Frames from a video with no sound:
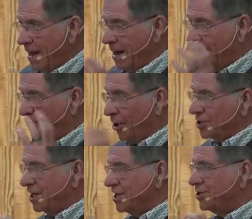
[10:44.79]
uh,
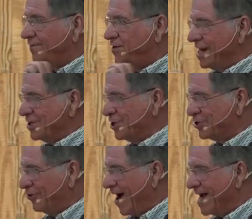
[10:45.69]
personage of Jesus
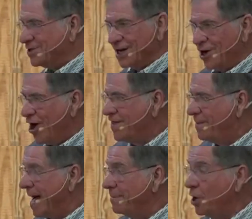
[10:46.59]
Christ in all the
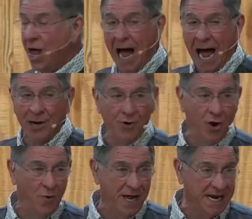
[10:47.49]
Bible, I don't know
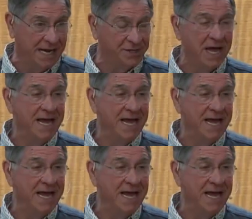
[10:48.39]
what is.